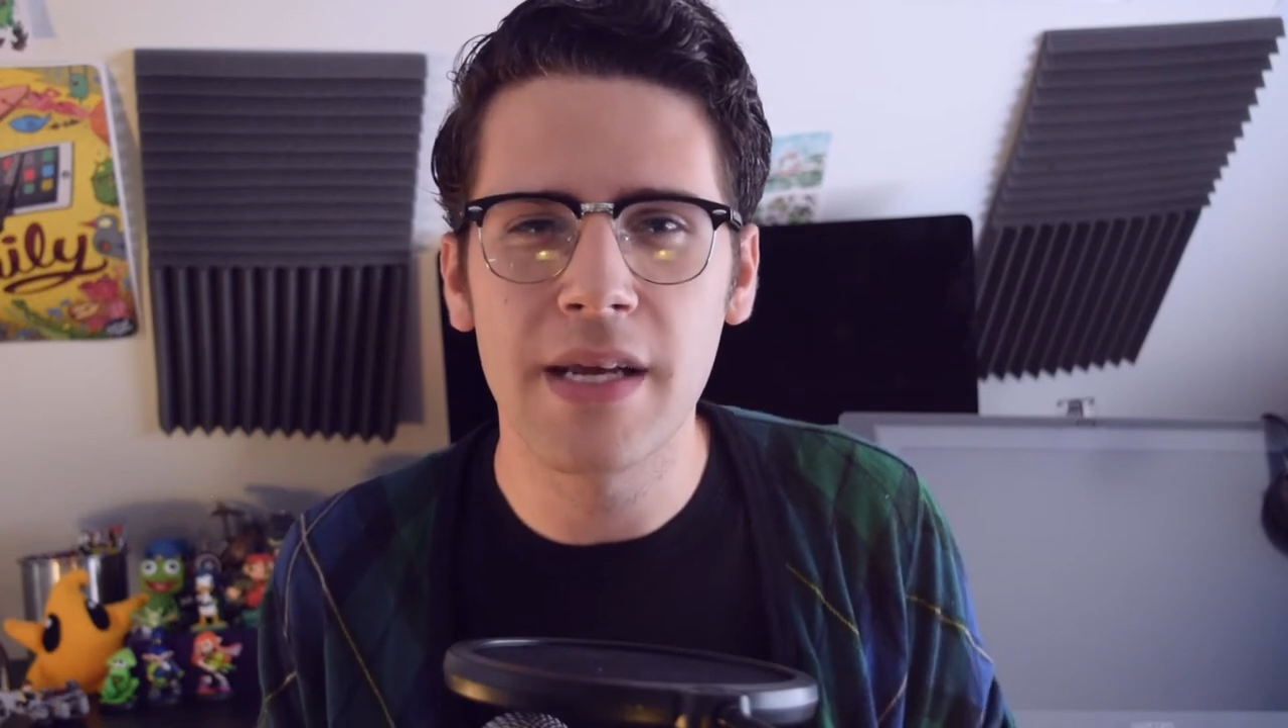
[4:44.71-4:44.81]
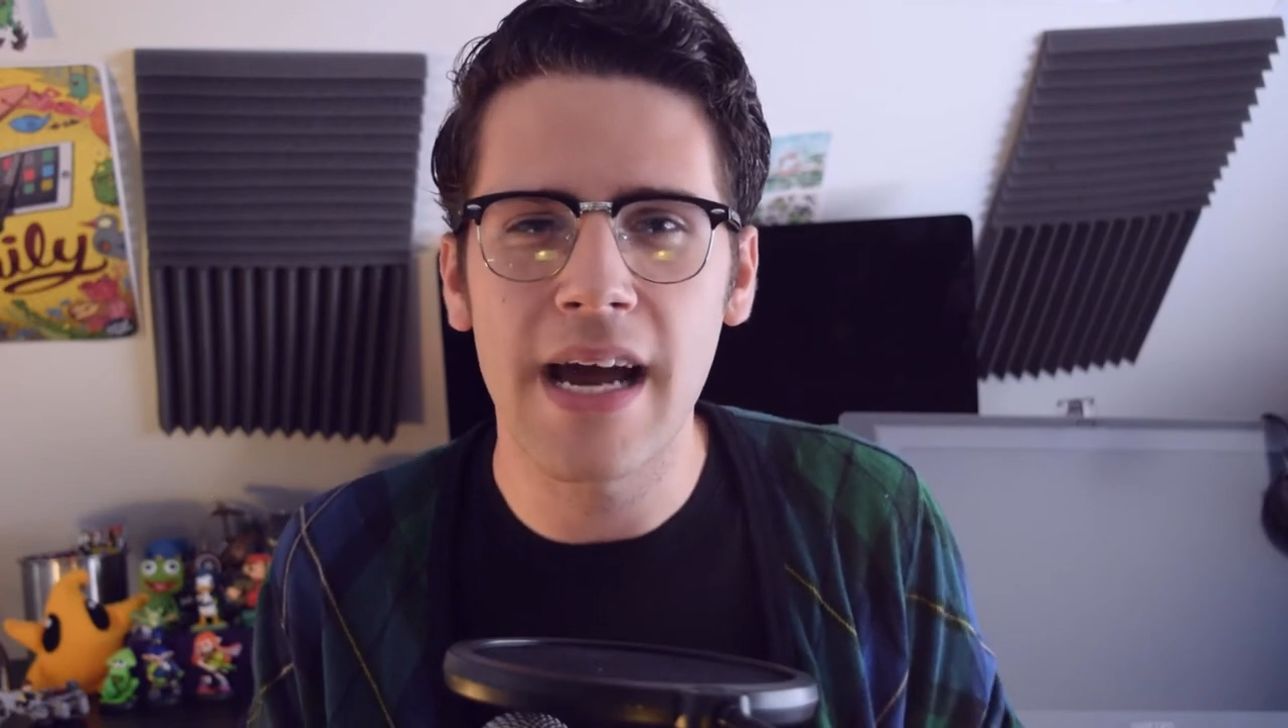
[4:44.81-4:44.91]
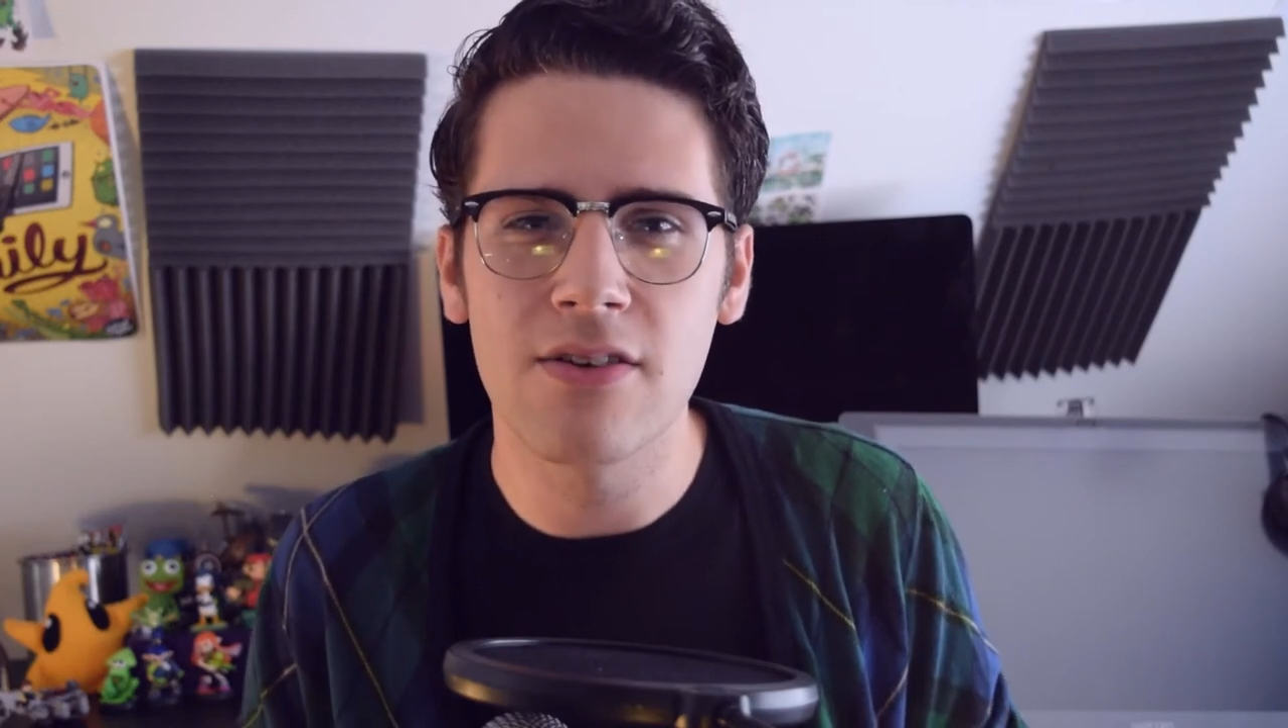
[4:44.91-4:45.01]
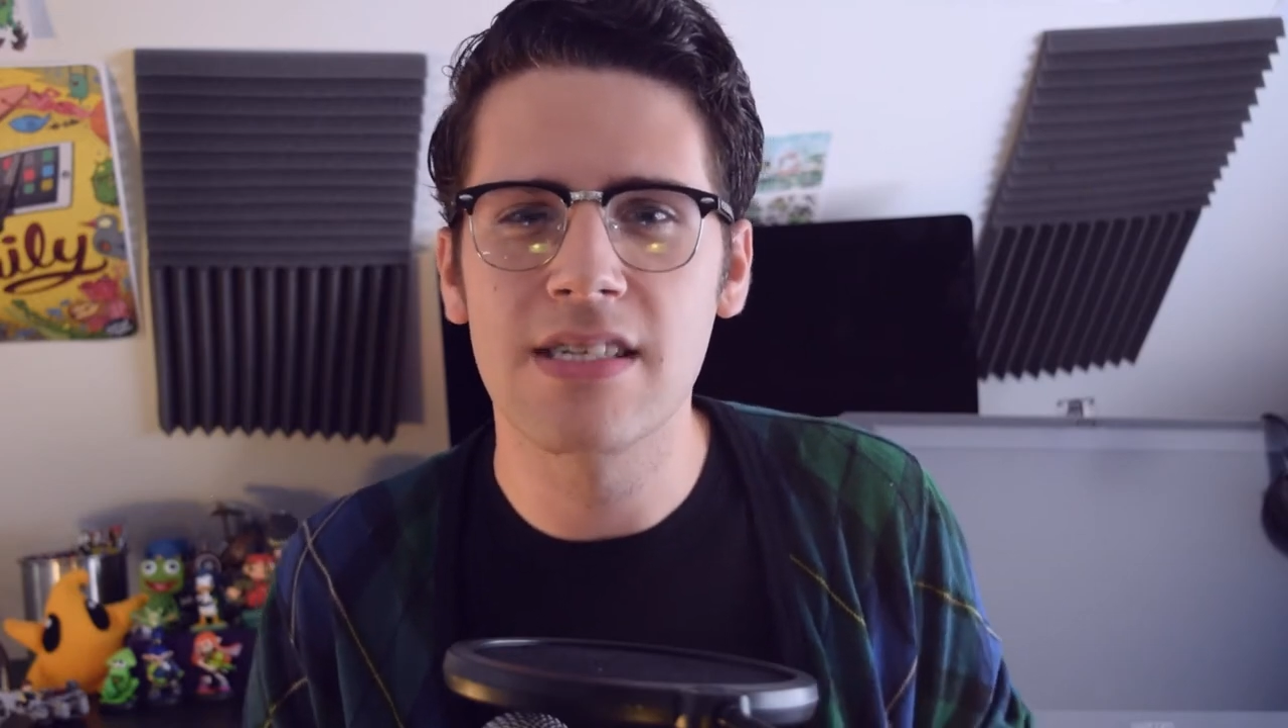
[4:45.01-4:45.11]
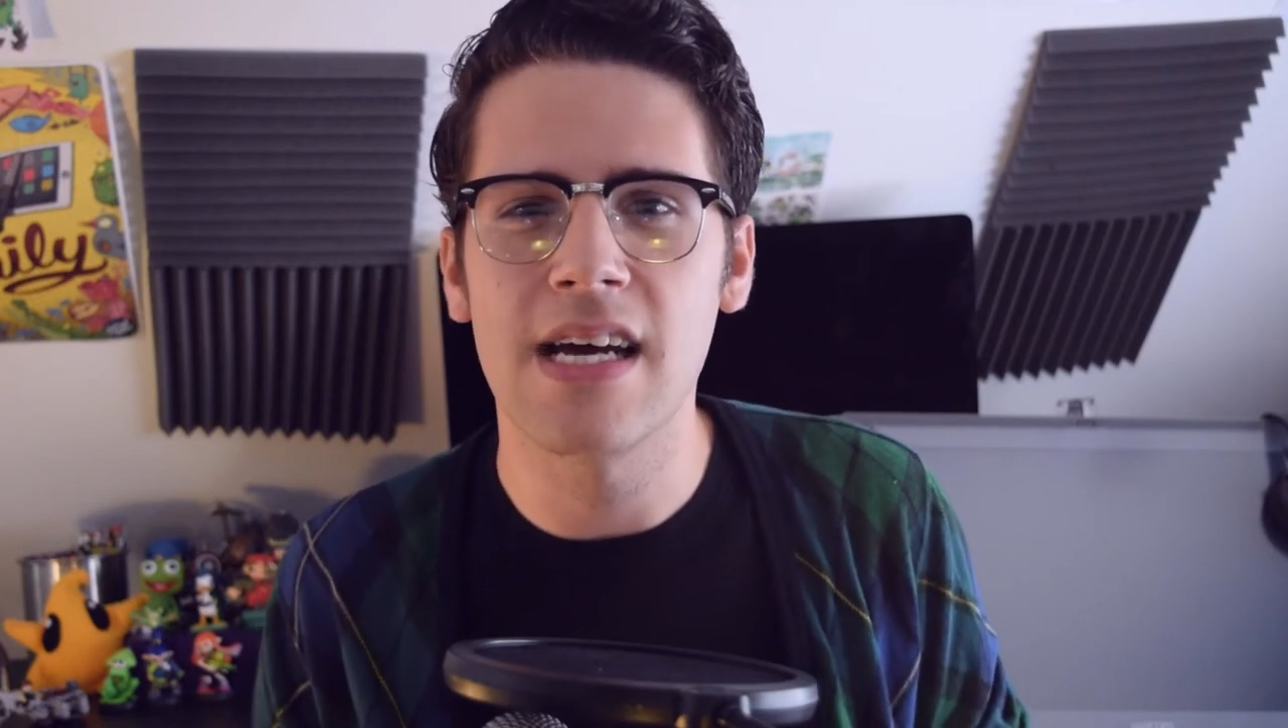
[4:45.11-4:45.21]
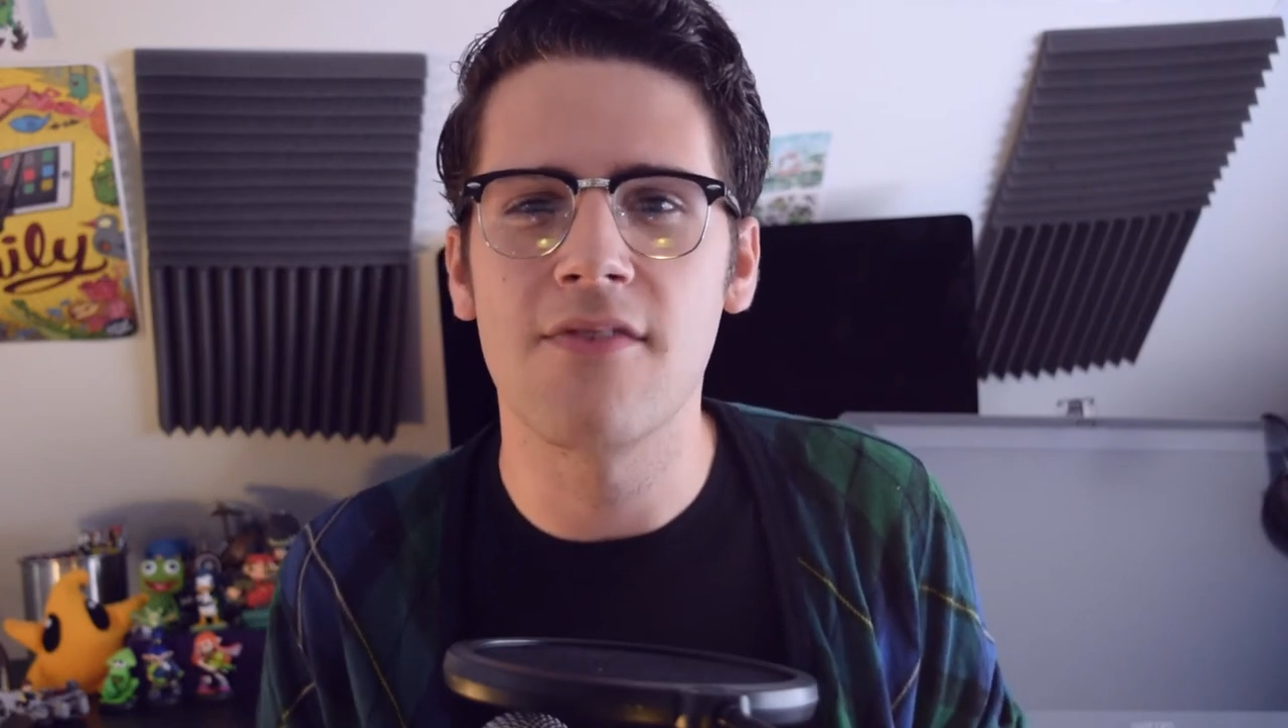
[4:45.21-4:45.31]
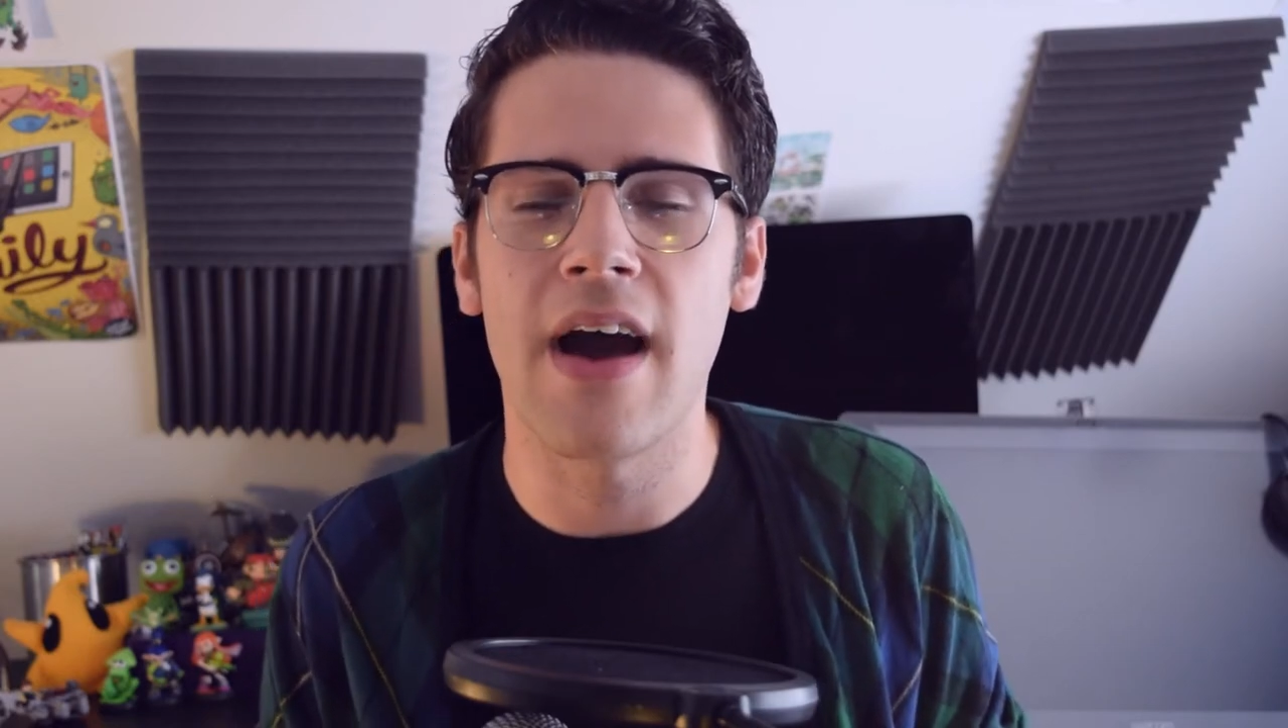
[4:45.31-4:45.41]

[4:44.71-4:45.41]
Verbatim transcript: outside of